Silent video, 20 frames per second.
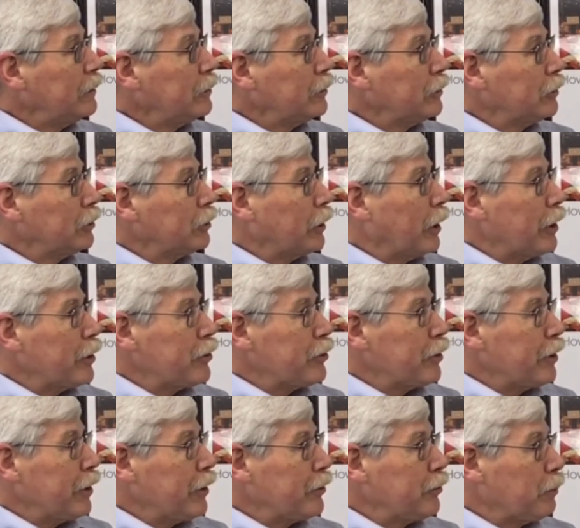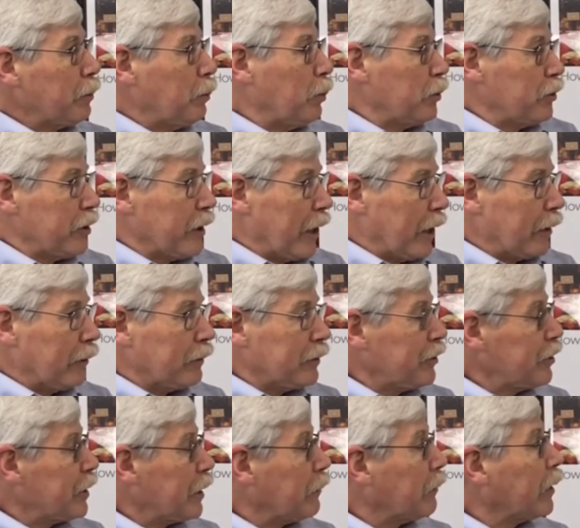charged us. We put together a
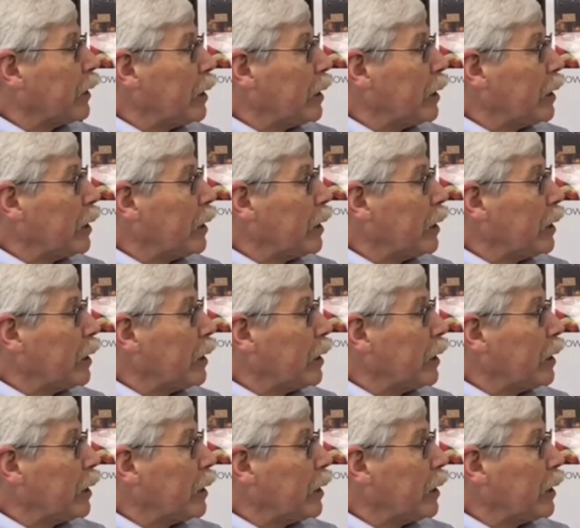steering